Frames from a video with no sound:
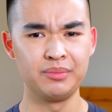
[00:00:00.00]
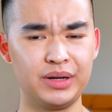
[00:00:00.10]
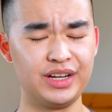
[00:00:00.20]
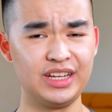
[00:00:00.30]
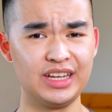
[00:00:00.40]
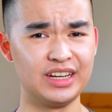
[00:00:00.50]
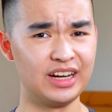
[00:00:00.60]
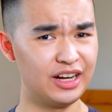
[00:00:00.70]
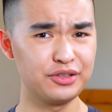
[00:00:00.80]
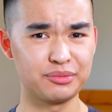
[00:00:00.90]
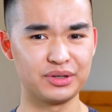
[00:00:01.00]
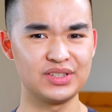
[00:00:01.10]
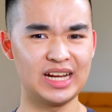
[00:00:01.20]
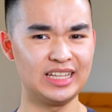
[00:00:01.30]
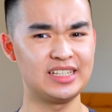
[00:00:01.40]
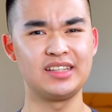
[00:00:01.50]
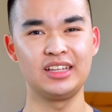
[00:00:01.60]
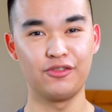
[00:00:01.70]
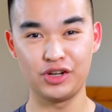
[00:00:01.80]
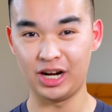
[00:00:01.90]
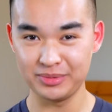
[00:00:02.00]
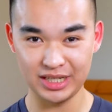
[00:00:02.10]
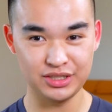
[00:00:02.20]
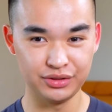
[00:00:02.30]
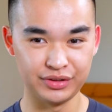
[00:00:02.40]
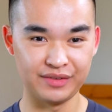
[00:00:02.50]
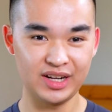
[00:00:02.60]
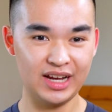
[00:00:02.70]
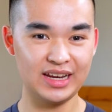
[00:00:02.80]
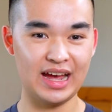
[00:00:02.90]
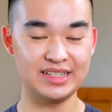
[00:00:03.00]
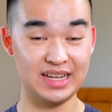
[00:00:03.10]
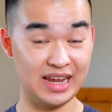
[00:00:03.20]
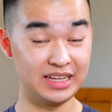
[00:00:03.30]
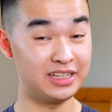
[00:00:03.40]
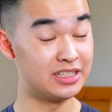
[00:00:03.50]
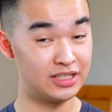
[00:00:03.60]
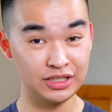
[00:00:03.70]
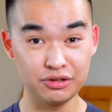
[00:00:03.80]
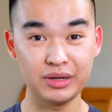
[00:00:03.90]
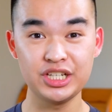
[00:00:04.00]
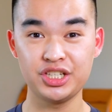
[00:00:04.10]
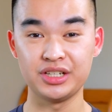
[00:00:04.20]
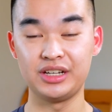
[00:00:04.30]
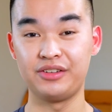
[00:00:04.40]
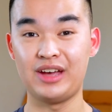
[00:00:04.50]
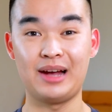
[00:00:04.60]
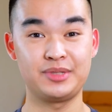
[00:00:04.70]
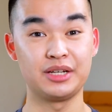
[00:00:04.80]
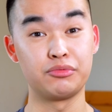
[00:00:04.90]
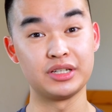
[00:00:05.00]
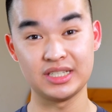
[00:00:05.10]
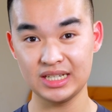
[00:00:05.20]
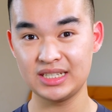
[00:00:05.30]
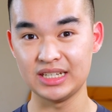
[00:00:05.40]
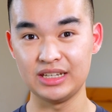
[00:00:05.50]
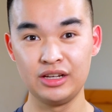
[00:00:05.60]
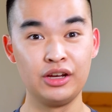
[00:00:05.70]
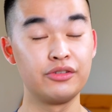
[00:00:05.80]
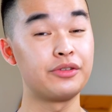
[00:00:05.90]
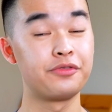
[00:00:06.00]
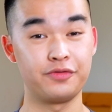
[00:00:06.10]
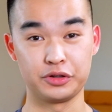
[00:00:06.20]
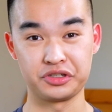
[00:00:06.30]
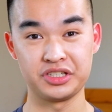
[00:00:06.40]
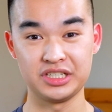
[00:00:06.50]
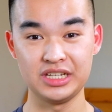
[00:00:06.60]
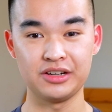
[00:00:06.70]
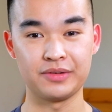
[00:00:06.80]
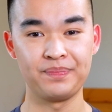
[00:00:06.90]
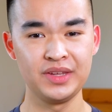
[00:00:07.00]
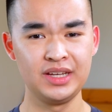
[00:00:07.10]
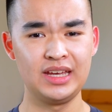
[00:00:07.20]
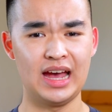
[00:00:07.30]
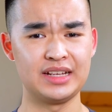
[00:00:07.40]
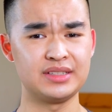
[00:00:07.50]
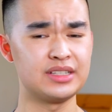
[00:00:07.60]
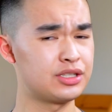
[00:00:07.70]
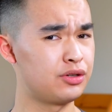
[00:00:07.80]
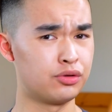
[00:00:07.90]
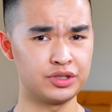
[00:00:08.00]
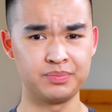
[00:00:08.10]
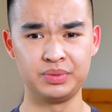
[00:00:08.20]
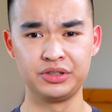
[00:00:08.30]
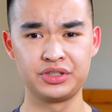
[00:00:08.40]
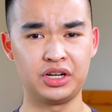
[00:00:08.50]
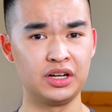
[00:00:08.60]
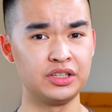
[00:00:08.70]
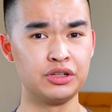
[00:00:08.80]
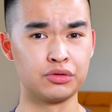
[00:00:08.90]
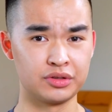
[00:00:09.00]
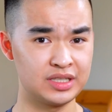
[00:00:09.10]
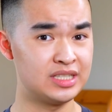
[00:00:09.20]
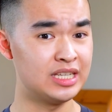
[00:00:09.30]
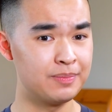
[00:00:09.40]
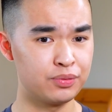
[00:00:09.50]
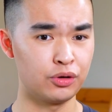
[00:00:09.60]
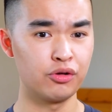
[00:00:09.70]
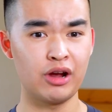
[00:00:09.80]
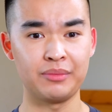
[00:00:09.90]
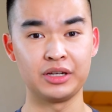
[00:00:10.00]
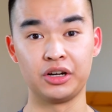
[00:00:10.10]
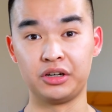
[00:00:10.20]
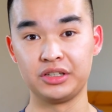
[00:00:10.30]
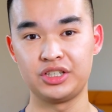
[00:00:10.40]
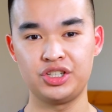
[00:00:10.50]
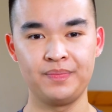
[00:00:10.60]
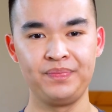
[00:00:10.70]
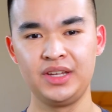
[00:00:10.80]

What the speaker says: But in other words, I like to think of Comp Sci 259 as a continuation of App Sci 160 from first year, as this course builds on your C programming knowledge.